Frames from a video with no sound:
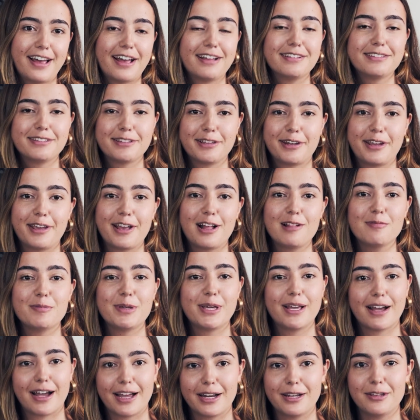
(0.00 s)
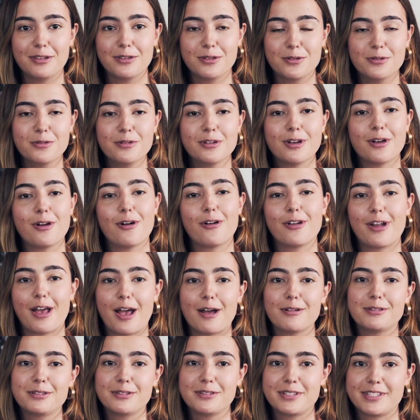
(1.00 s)
and today I'll be guiding you on
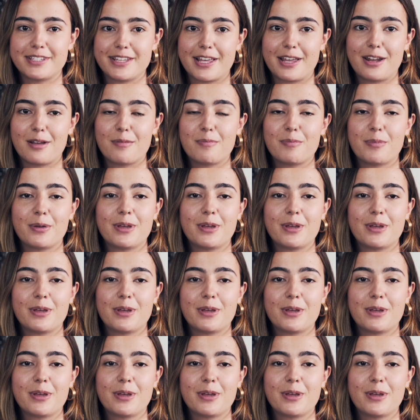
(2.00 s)
how to set up